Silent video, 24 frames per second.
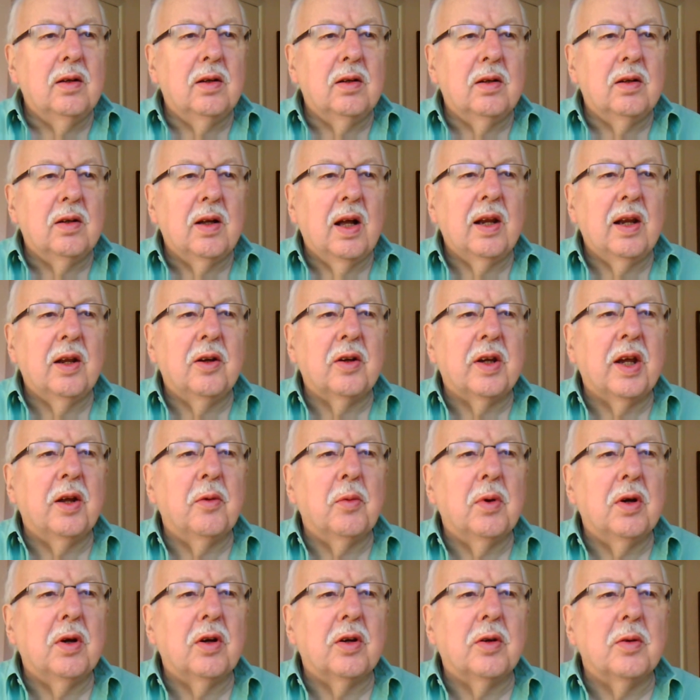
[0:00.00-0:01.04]
Hello again,
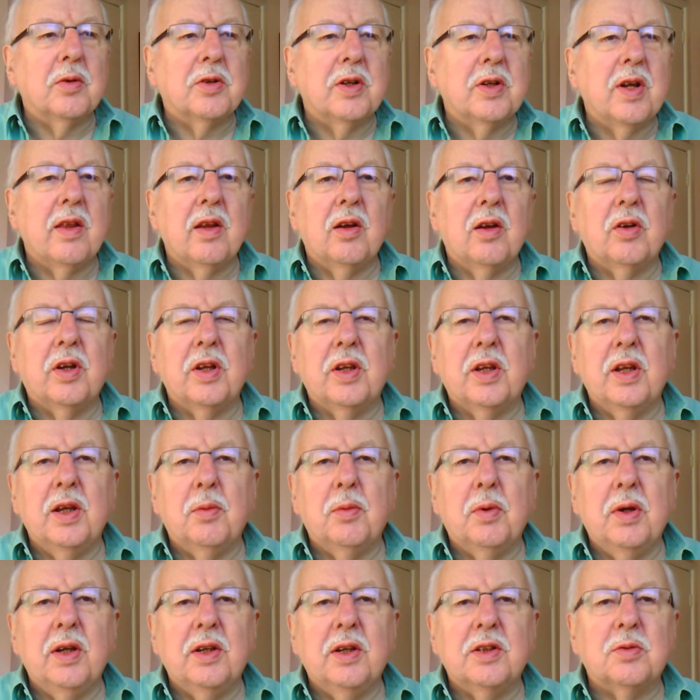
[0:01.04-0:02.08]
welcome to another look at the
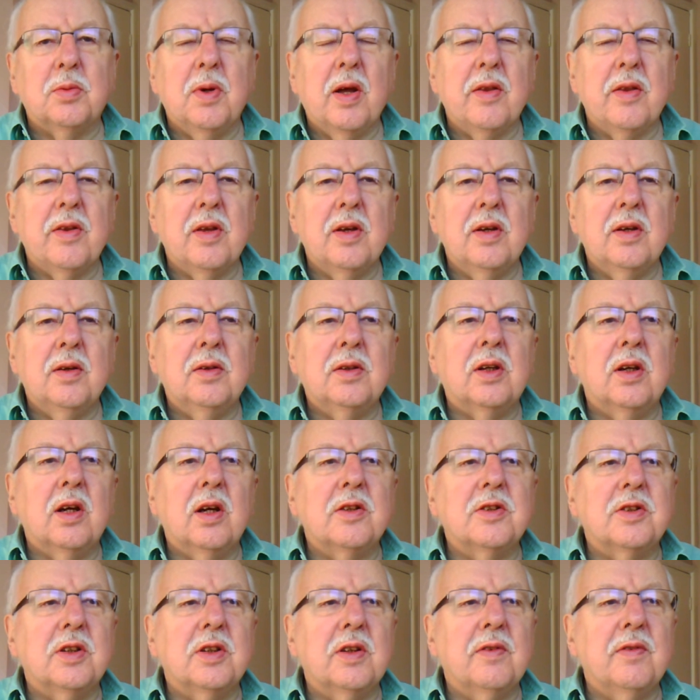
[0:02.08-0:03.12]
week's weather,
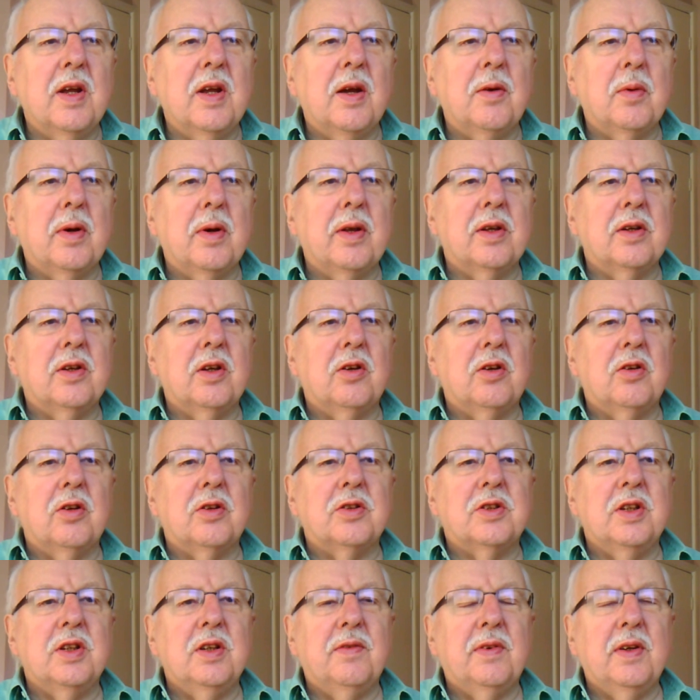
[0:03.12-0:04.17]
courtesy of
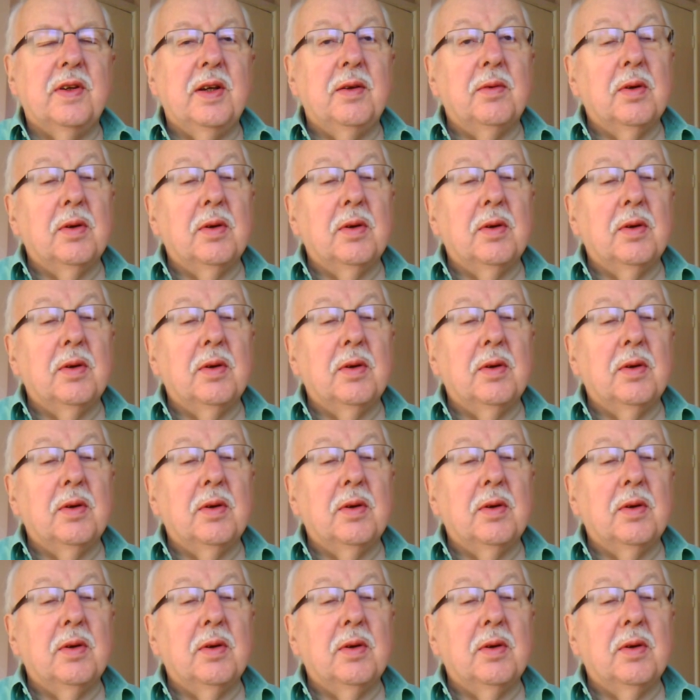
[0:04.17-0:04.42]
netweather.tv.